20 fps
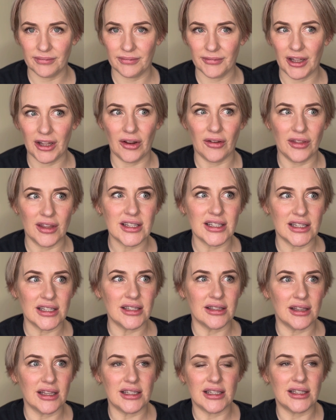This
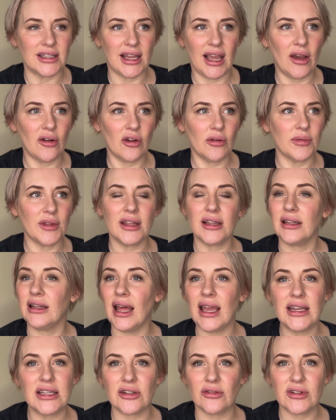is the outcome. The
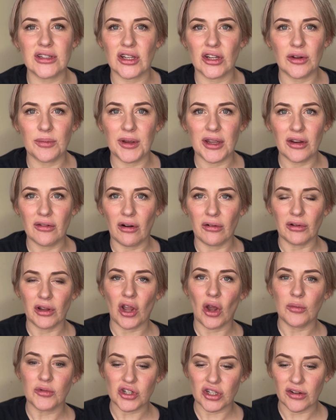laser is going to be your only
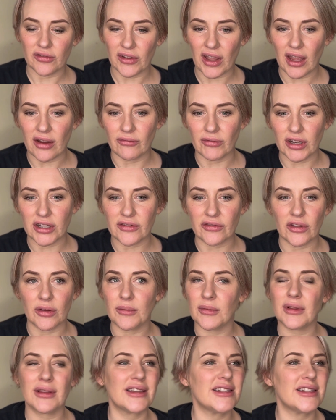option of getting rid of them.